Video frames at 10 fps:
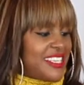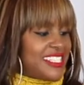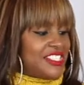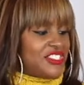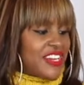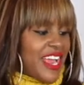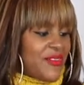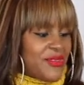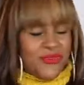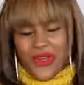now I'm
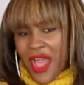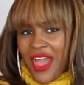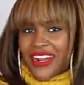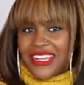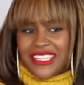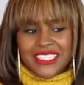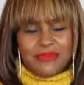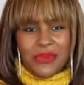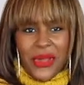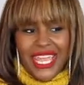waiting for my water
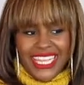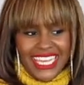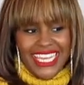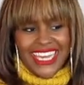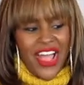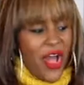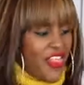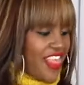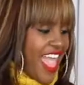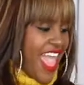to
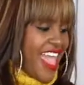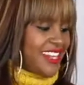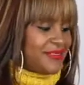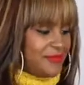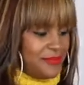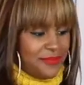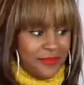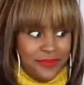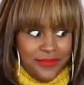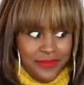boil so
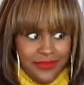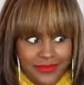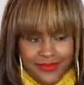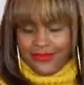I can put